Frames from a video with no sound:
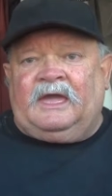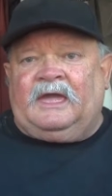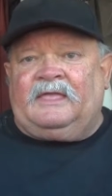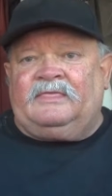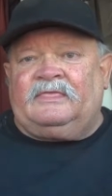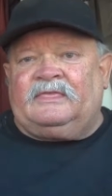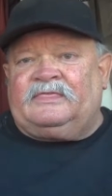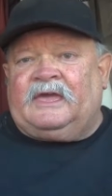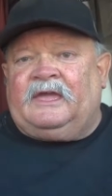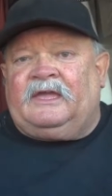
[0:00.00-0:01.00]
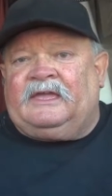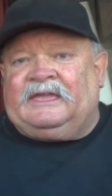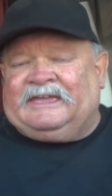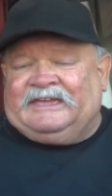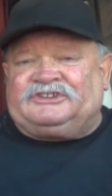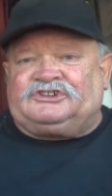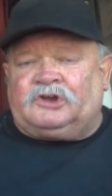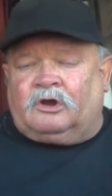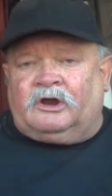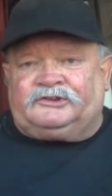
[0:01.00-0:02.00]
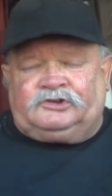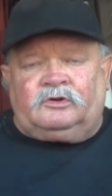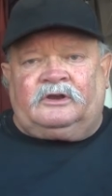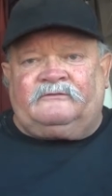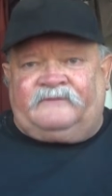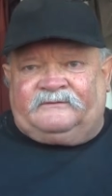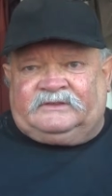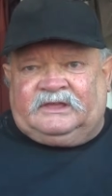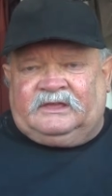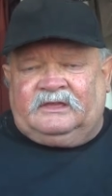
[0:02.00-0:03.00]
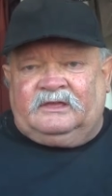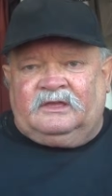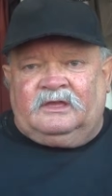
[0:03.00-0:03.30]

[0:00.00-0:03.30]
and they each are 250